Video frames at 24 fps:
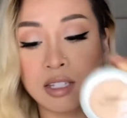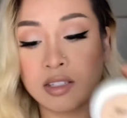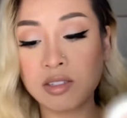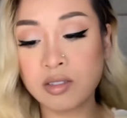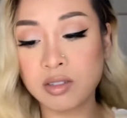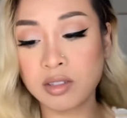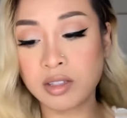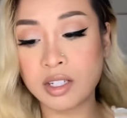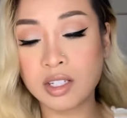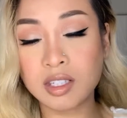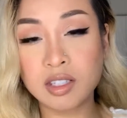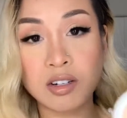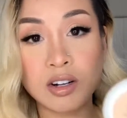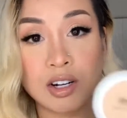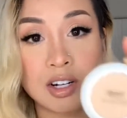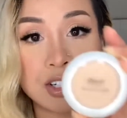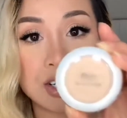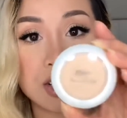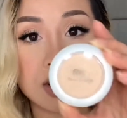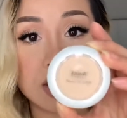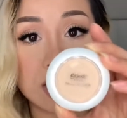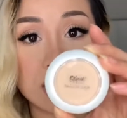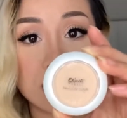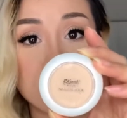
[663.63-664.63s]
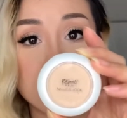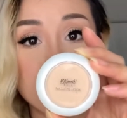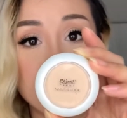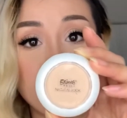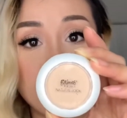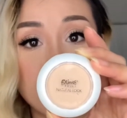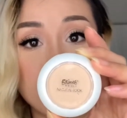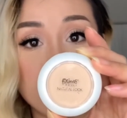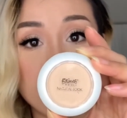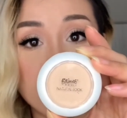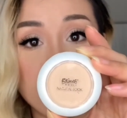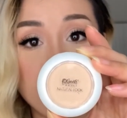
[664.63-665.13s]
So these are actually the same
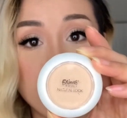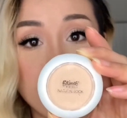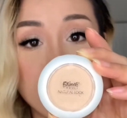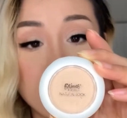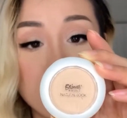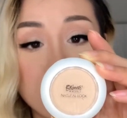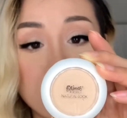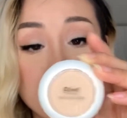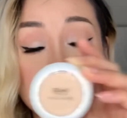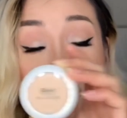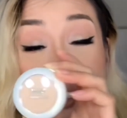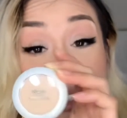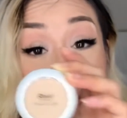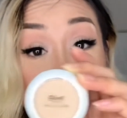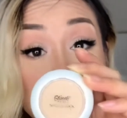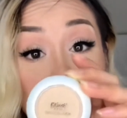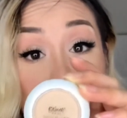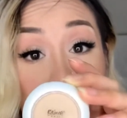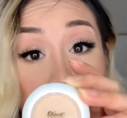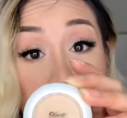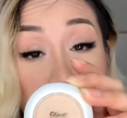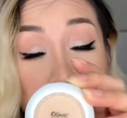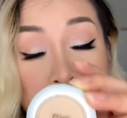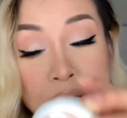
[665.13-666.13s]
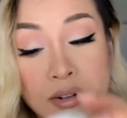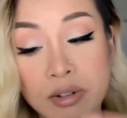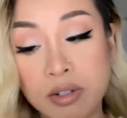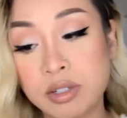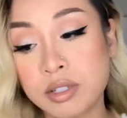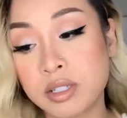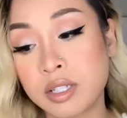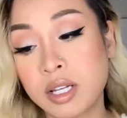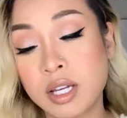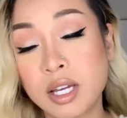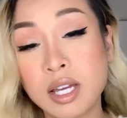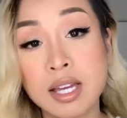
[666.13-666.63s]
size. These are little powders.
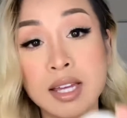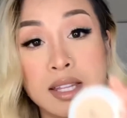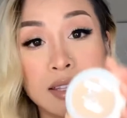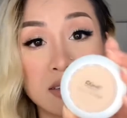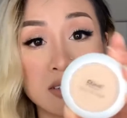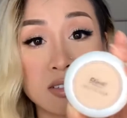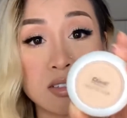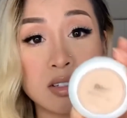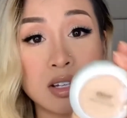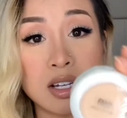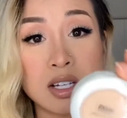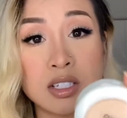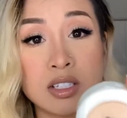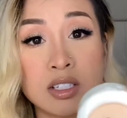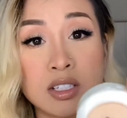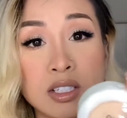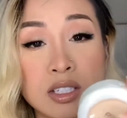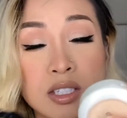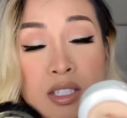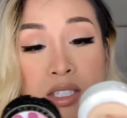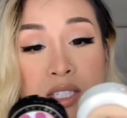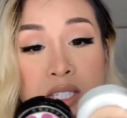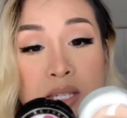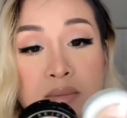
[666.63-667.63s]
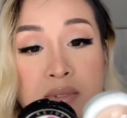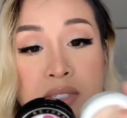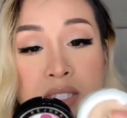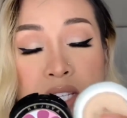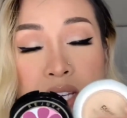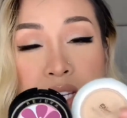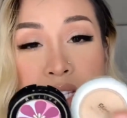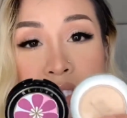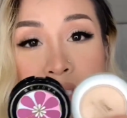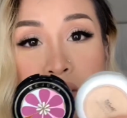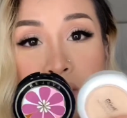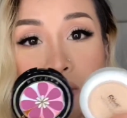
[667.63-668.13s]
These are actually the same
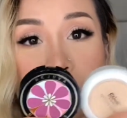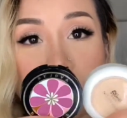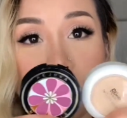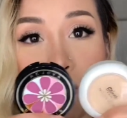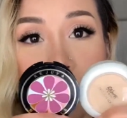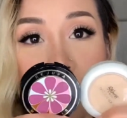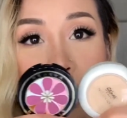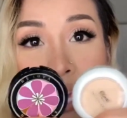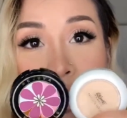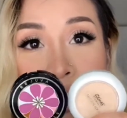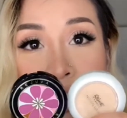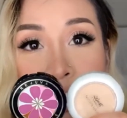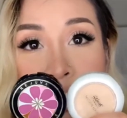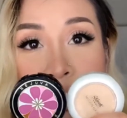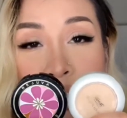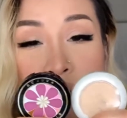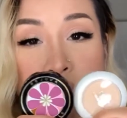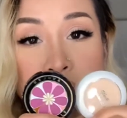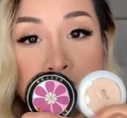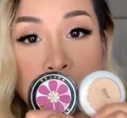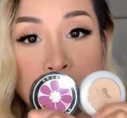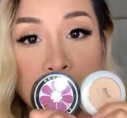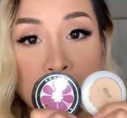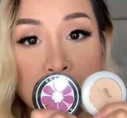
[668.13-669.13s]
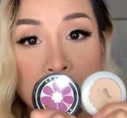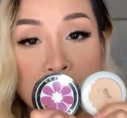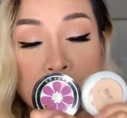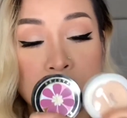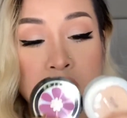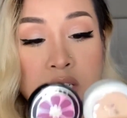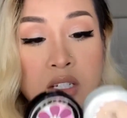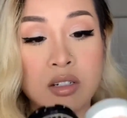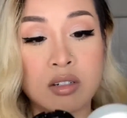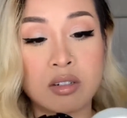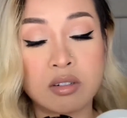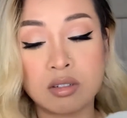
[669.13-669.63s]
size of like my eyeshadow
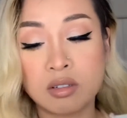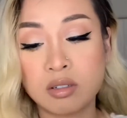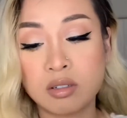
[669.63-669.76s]
containers.